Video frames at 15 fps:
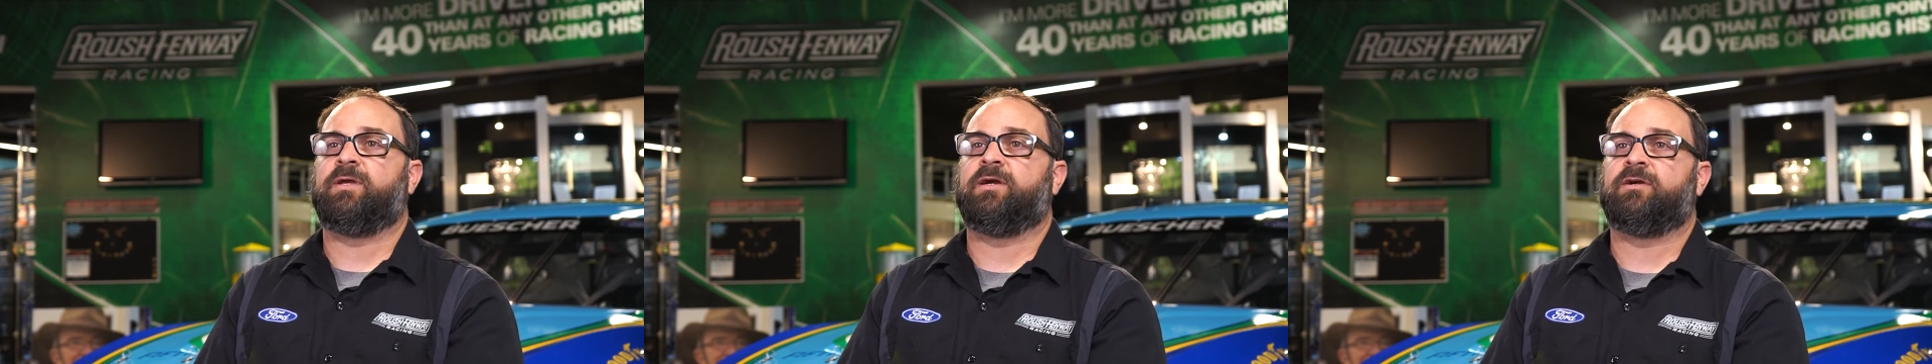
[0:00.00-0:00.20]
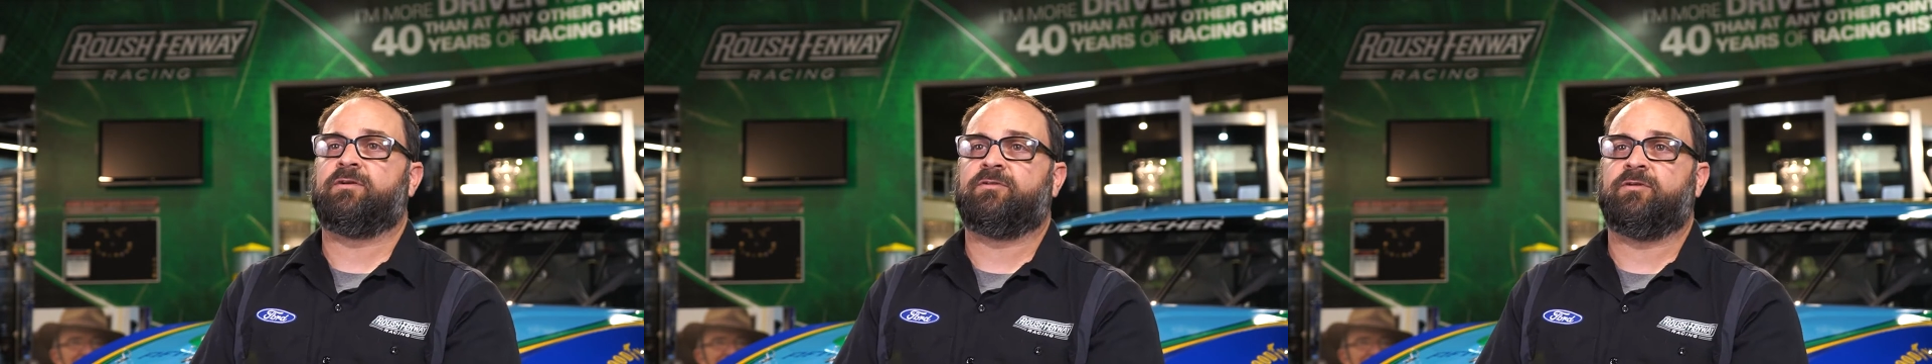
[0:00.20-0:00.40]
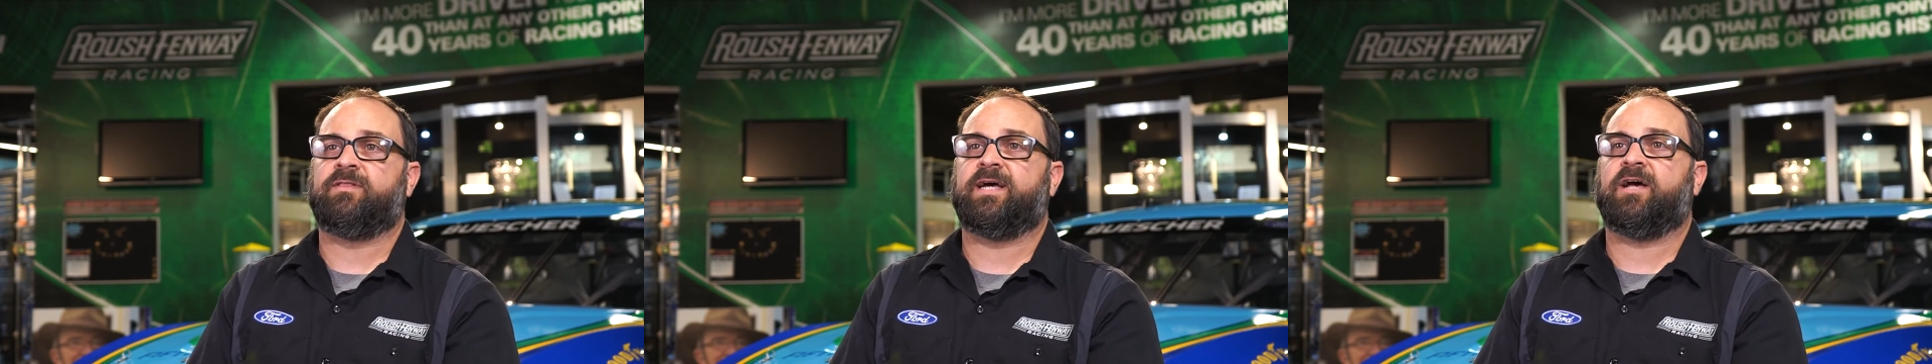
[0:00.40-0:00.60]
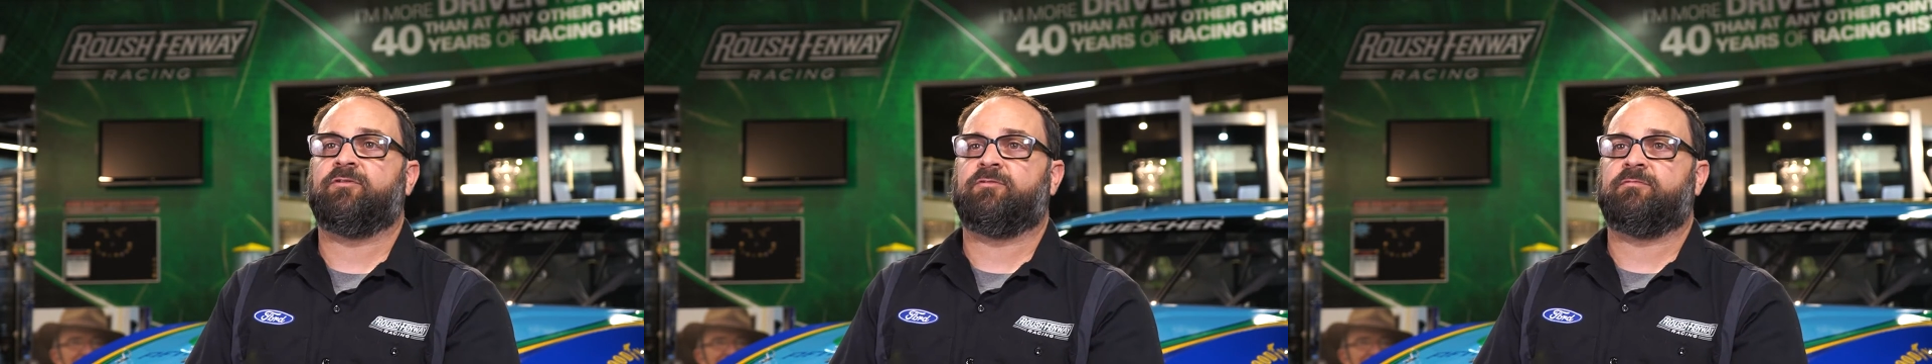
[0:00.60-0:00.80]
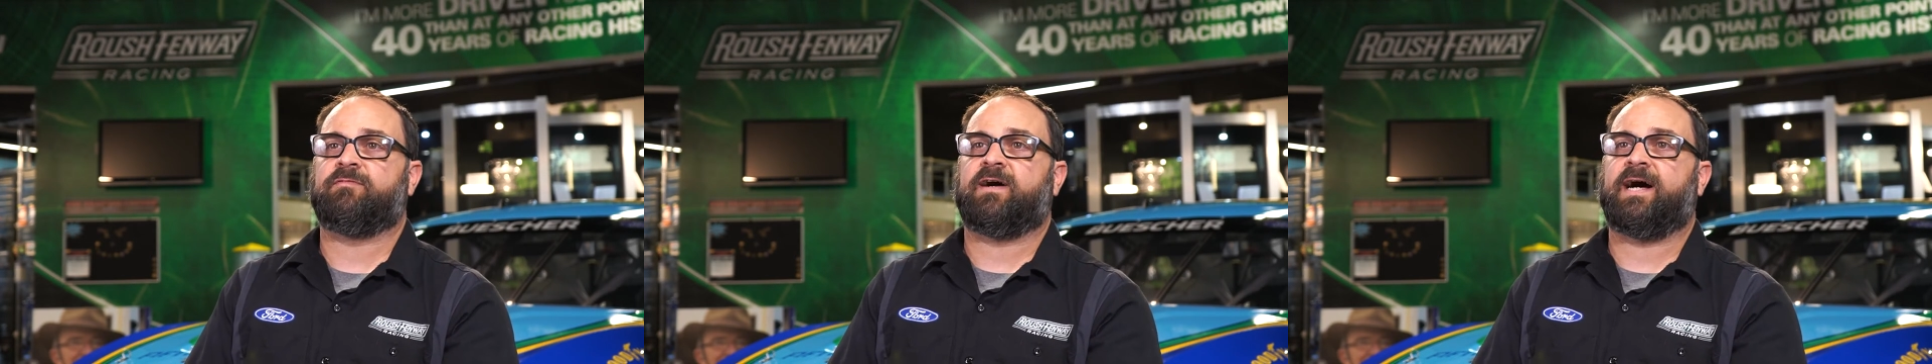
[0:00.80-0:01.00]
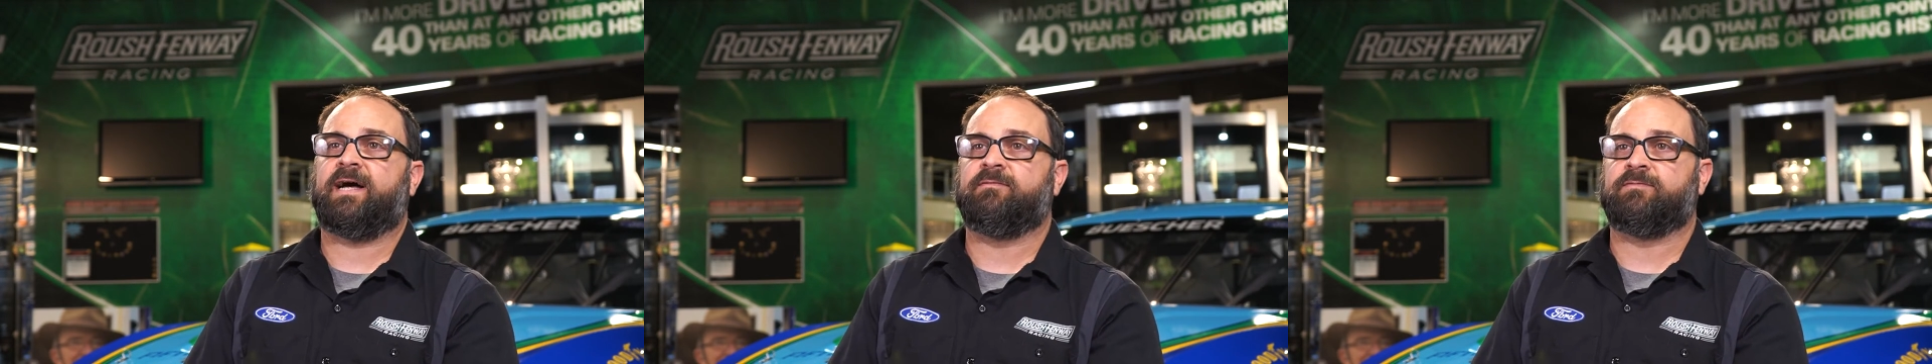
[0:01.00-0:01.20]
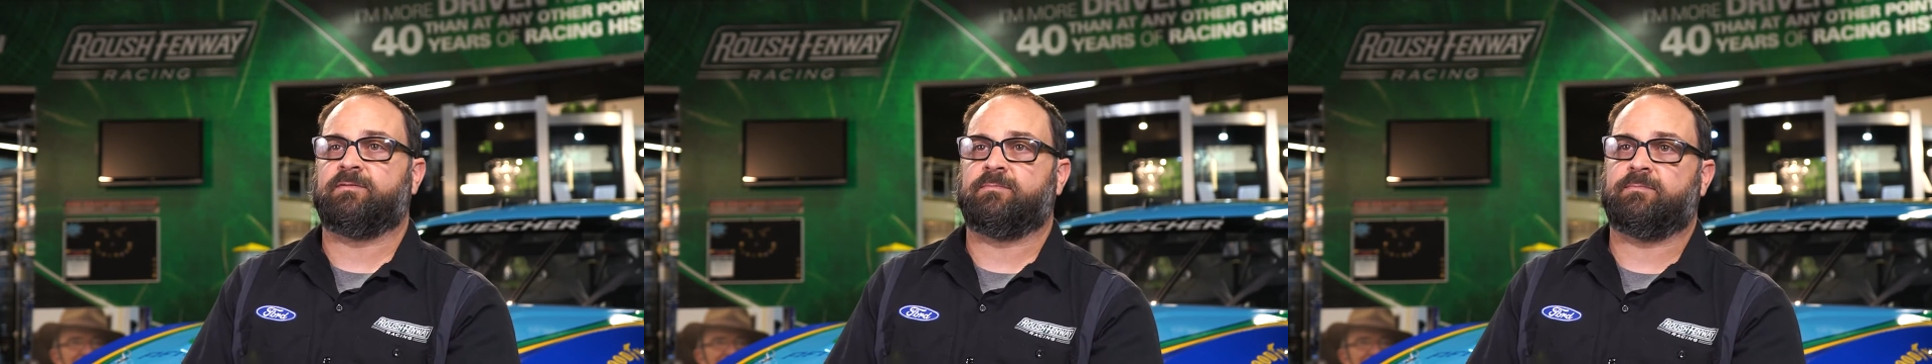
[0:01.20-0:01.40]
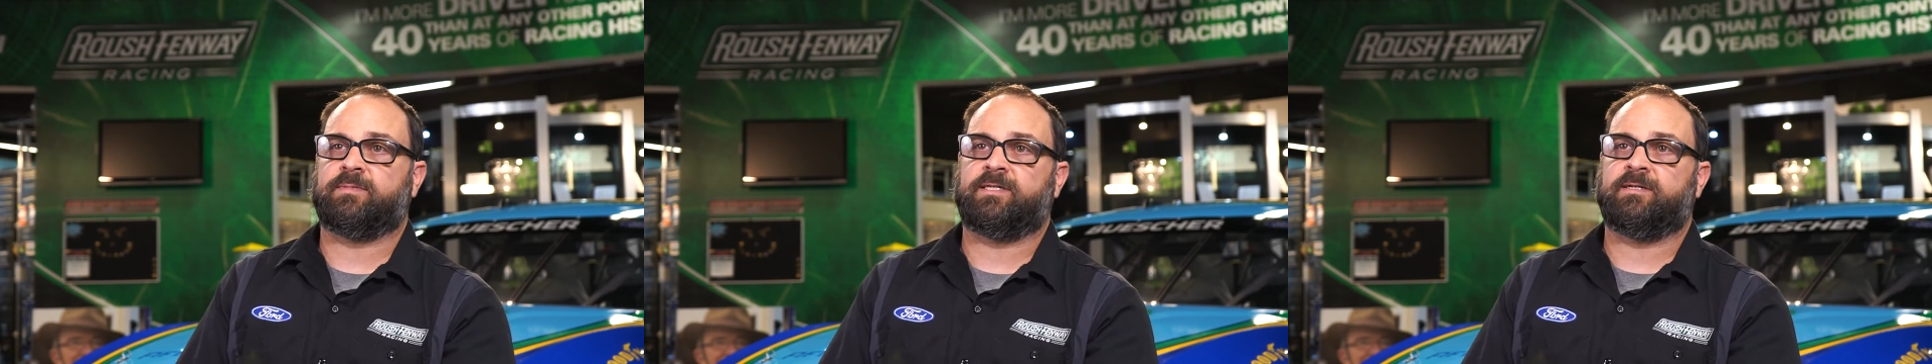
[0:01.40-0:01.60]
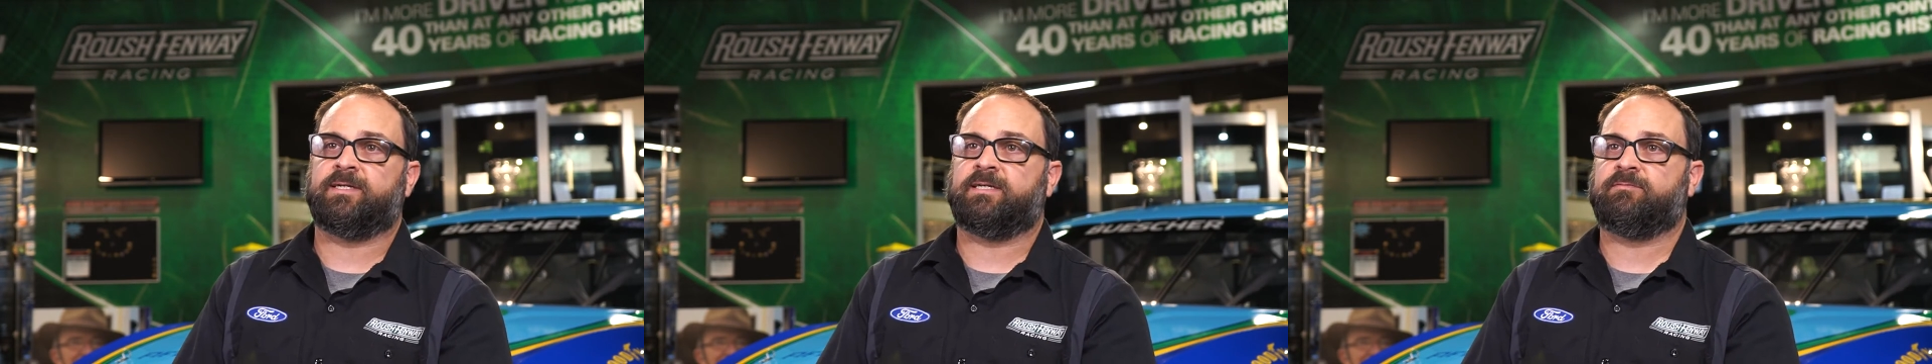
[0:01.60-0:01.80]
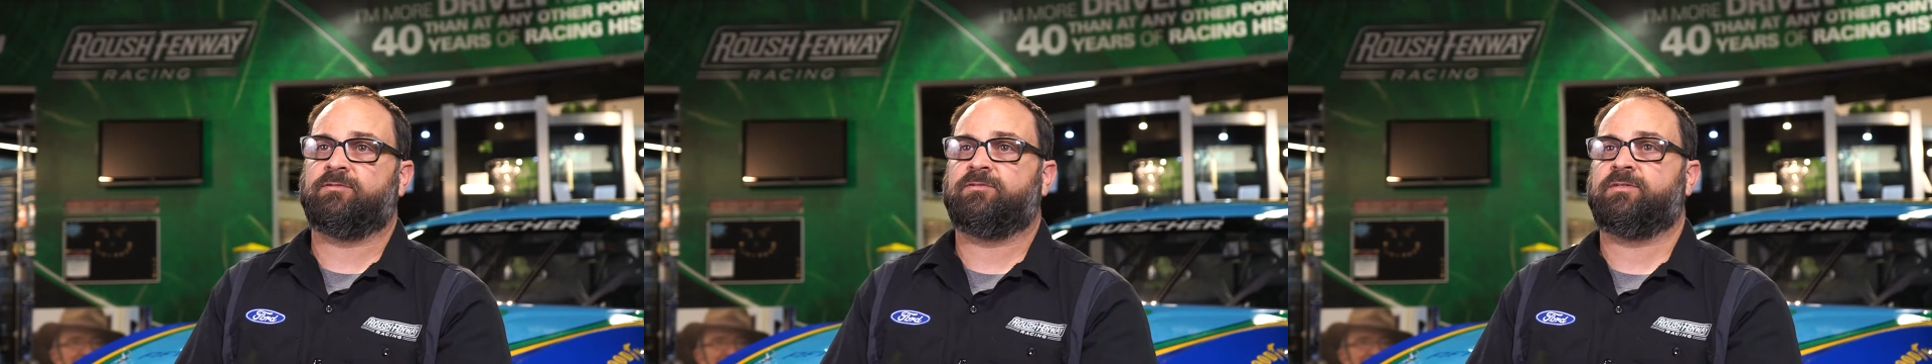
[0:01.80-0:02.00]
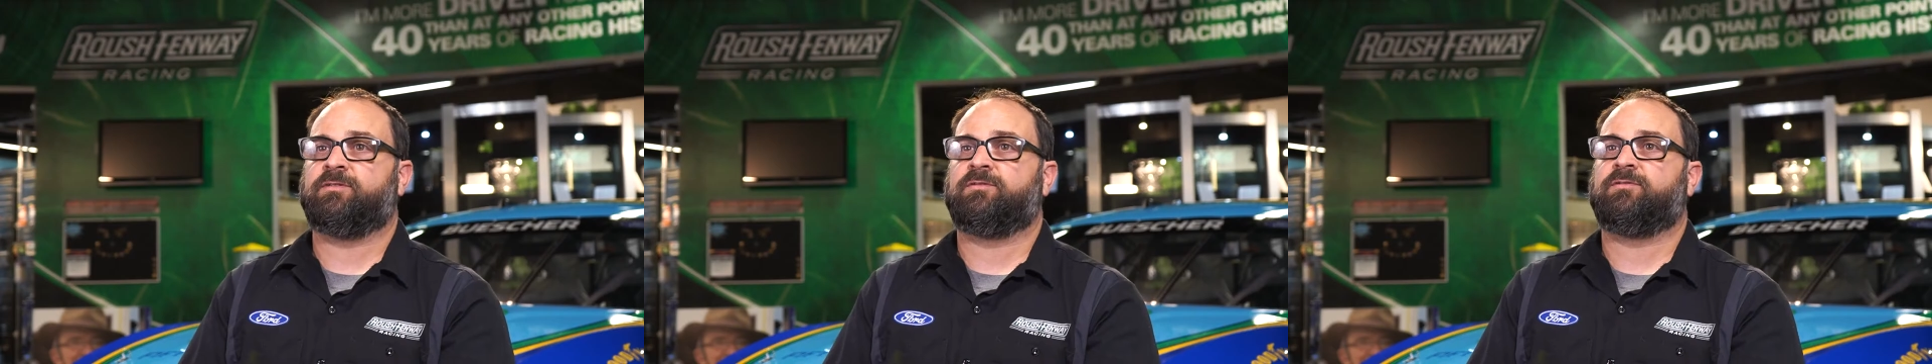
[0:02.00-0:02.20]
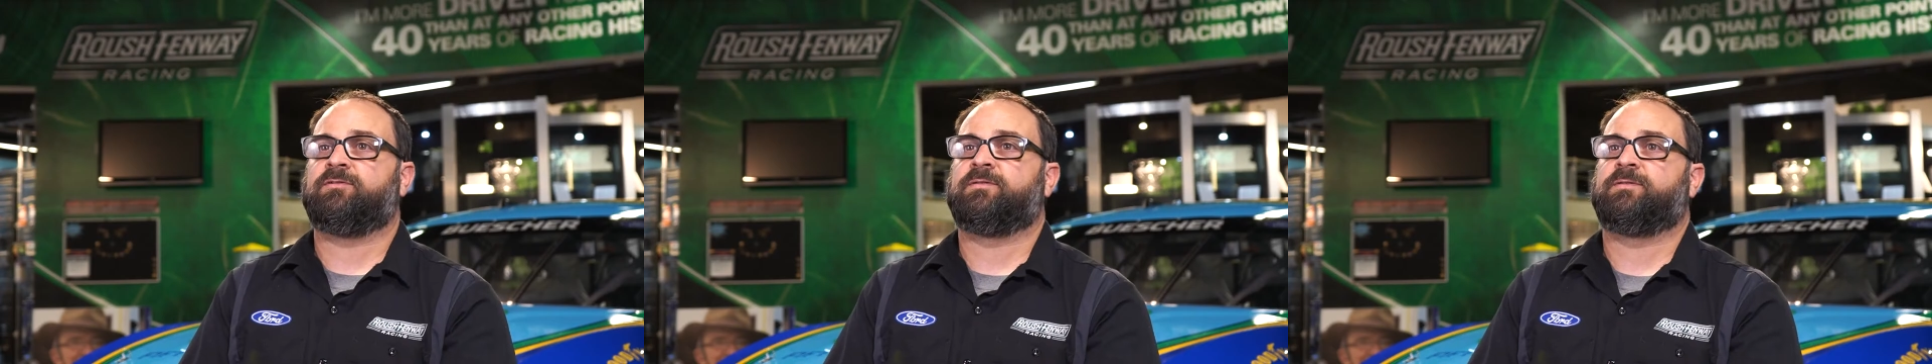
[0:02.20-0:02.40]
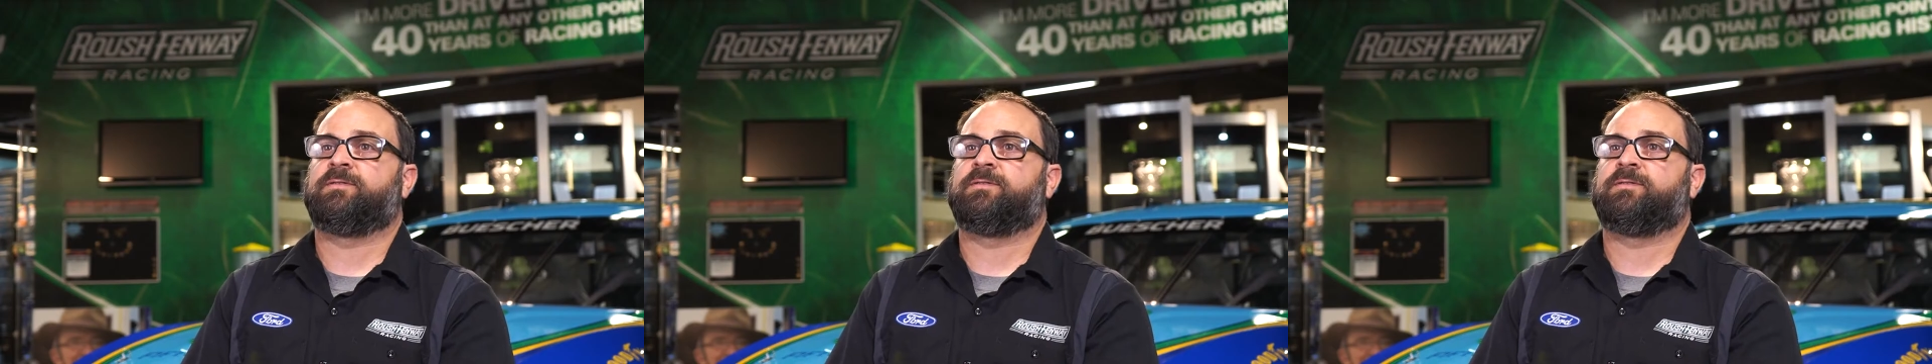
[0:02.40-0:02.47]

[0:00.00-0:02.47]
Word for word: here in 2005 and been here ever since.